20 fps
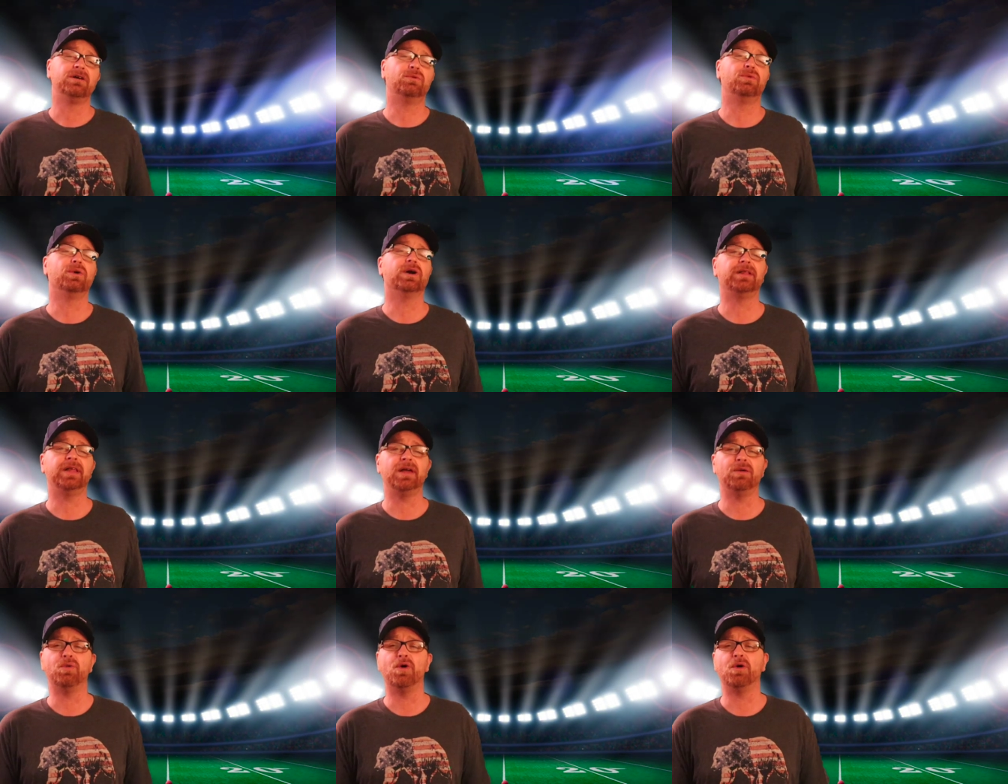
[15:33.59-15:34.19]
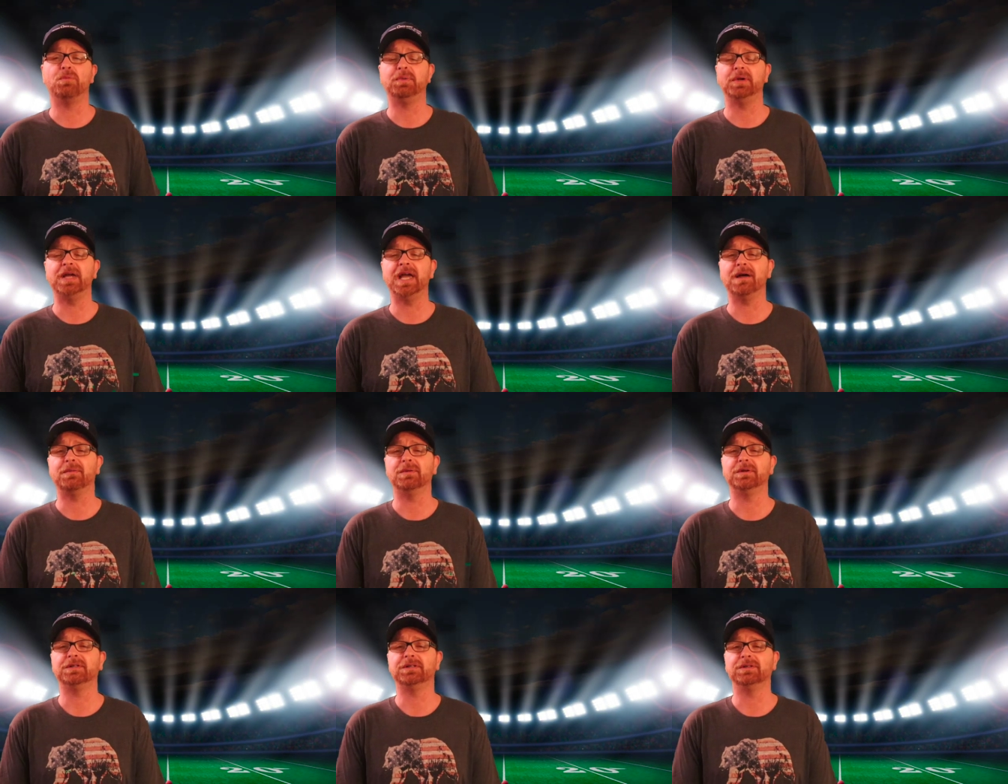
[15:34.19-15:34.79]
where they won't be
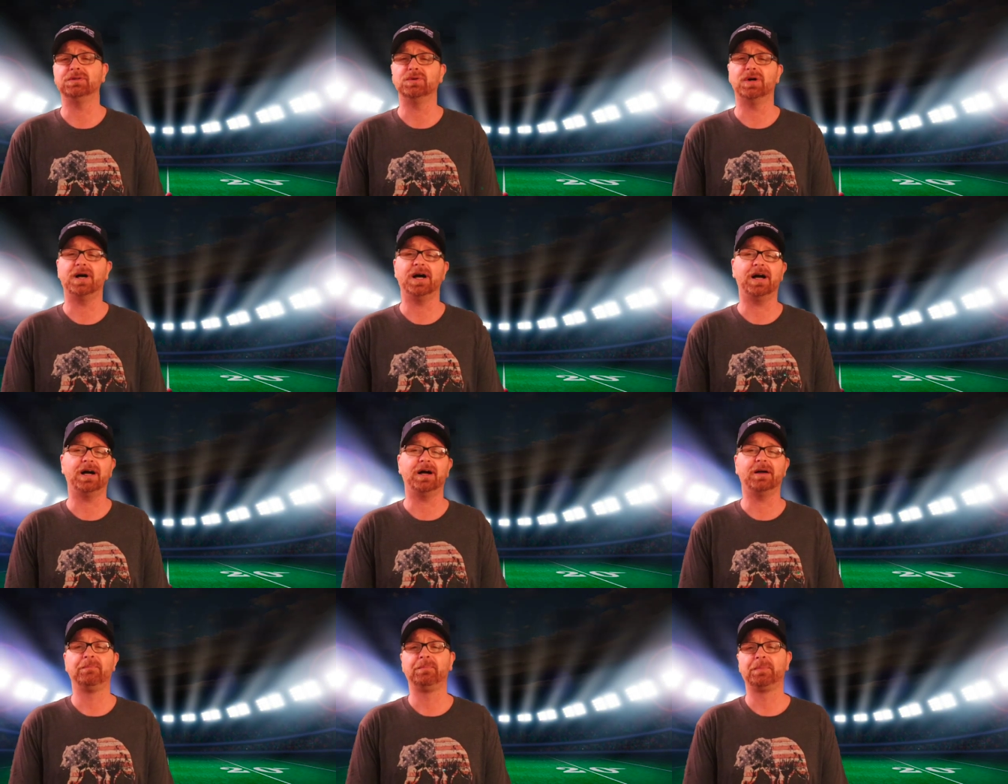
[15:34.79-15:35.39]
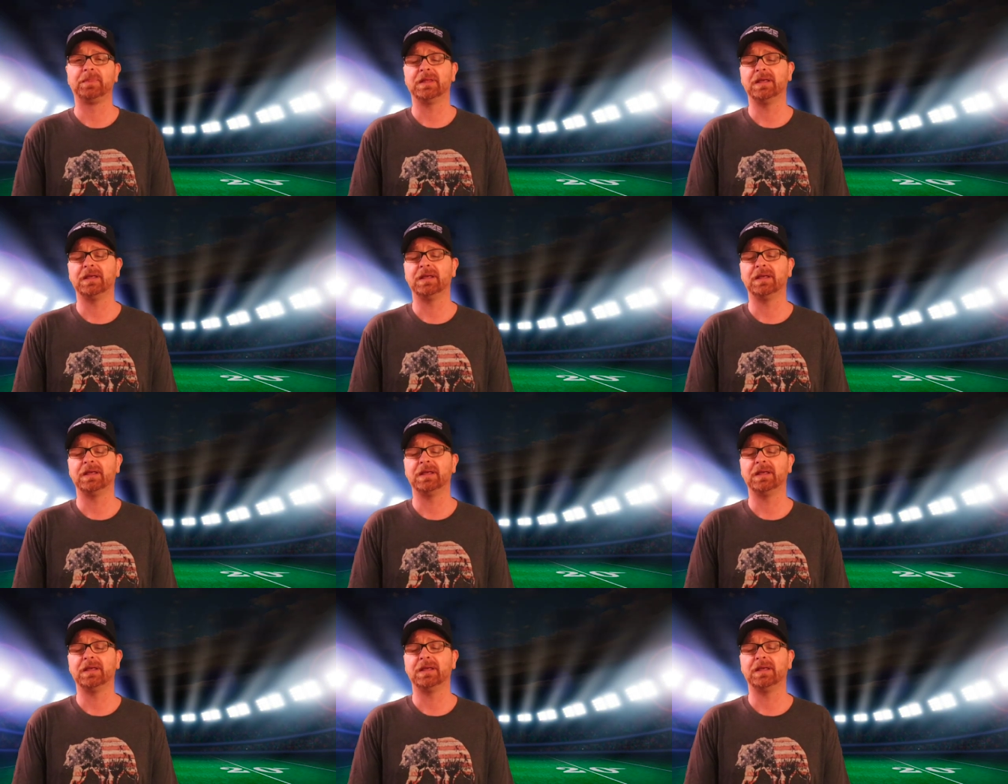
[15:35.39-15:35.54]
able to uh,